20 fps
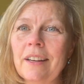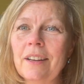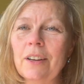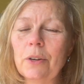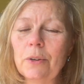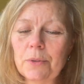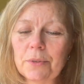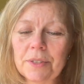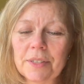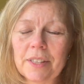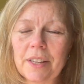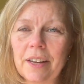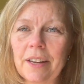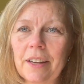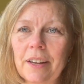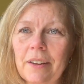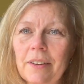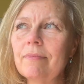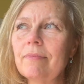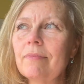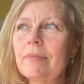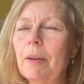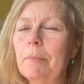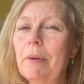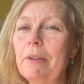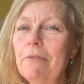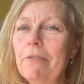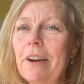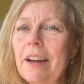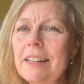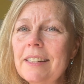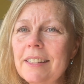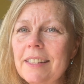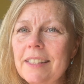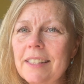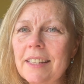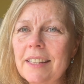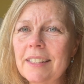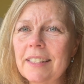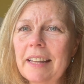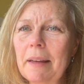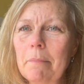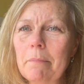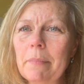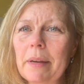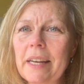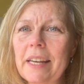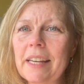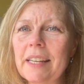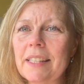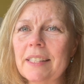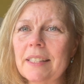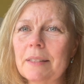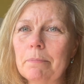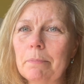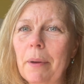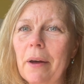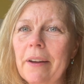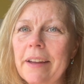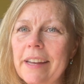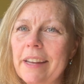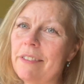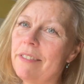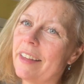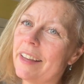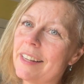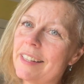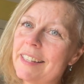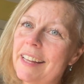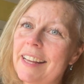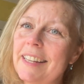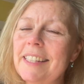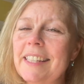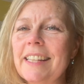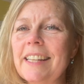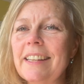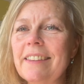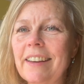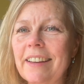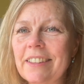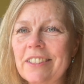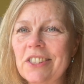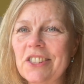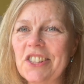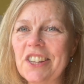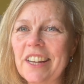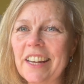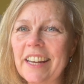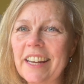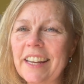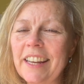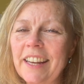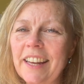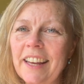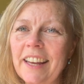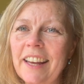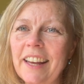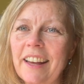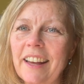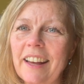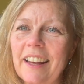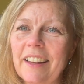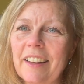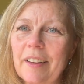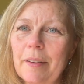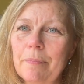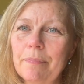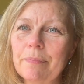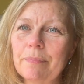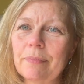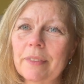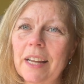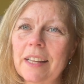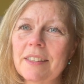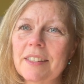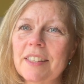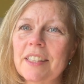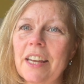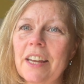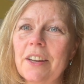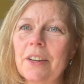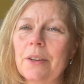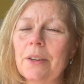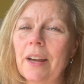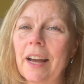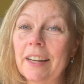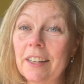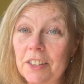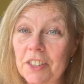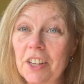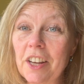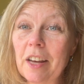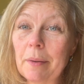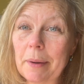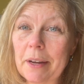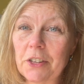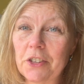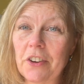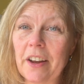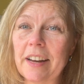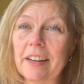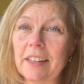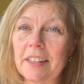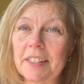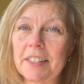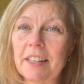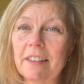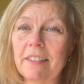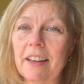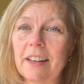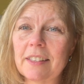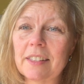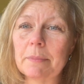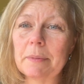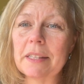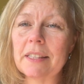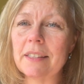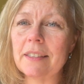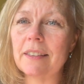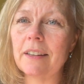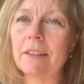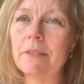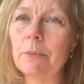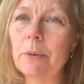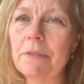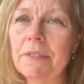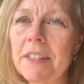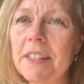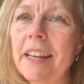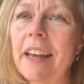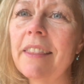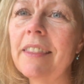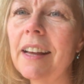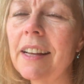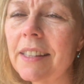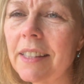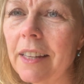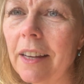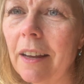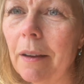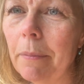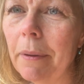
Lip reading: Also, my friend has lent me his bike, thanks Andy, thanks G, and a turbo trainer, so we've set that up